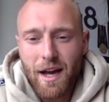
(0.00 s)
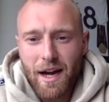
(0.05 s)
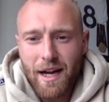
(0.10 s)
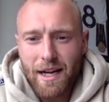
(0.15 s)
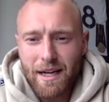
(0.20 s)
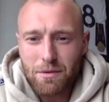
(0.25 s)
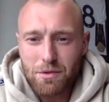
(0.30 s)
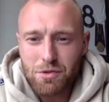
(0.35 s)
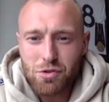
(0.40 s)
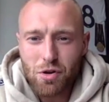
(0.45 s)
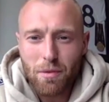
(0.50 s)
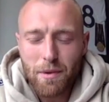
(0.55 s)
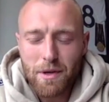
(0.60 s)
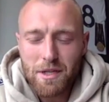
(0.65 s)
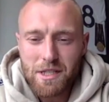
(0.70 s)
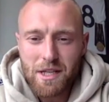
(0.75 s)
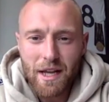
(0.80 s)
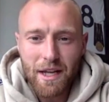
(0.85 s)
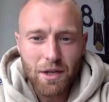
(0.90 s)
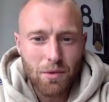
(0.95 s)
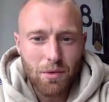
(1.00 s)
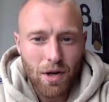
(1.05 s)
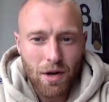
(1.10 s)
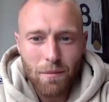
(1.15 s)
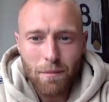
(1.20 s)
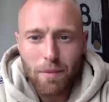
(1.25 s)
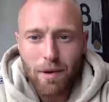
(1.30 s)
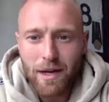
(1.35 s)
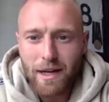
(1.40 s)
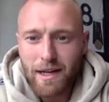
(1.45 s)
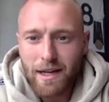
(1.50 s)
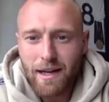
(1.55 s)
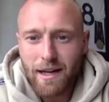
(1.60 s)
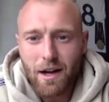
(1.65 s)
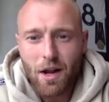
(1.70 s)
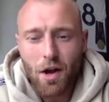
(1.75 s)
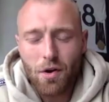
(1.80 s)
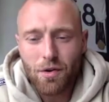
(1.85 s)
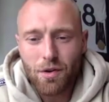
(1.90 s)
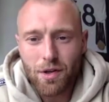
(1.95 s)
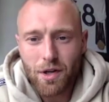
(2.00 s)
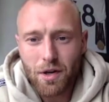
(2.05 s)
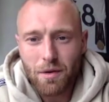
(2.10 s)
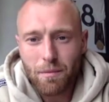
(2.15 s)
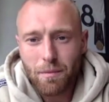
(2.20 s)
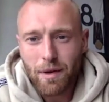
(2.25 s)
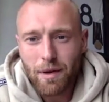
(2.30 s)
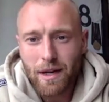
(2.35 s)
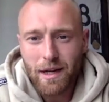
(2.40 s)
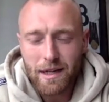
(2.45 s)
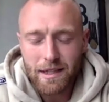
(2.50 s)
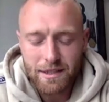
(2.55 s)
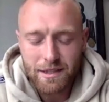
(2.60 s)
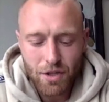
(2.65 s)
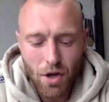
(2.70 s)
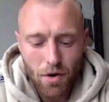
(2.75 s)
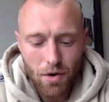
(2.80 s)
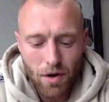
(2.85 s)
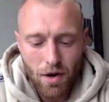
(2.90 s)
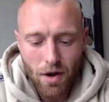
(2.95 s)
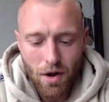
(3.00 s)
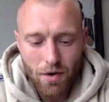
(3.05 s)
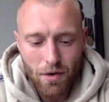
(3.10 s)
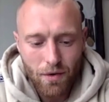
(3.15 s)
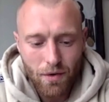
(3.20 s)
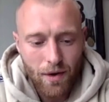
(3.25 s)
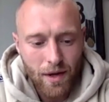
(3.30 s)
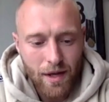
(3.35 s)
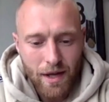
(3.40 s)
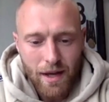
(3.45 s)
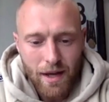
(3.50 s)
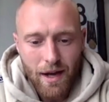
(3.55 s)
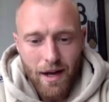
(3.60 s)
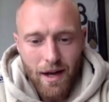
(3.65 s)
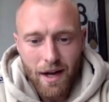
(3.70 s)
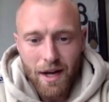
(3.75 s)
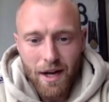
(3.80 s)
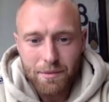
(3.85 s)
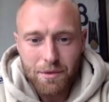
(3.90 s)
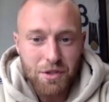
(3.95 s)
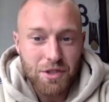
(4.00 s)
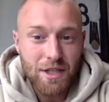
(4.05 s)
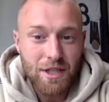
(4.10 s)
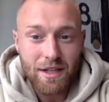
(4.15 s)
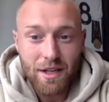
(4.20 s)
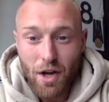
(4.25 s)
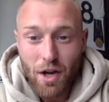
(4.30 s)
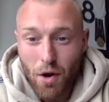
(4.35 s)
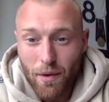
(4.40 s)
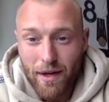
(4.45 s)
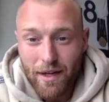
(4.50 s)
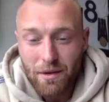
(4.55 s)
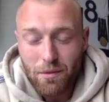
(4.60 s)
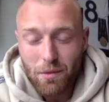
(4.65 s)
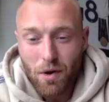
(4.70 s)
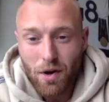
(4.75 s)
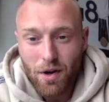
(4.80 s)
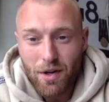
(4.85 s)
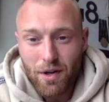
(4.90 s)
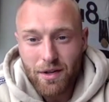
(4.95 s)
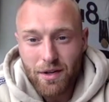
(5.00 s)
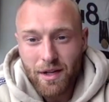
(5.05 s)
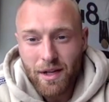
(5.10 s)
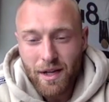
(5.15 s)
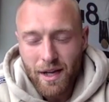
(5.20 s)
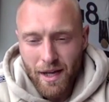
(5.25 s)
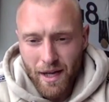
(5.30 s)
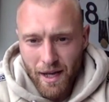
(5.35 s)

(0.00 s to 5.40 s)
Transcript: And it was almost like you were completely alone, completely solo. You didn't know anyone.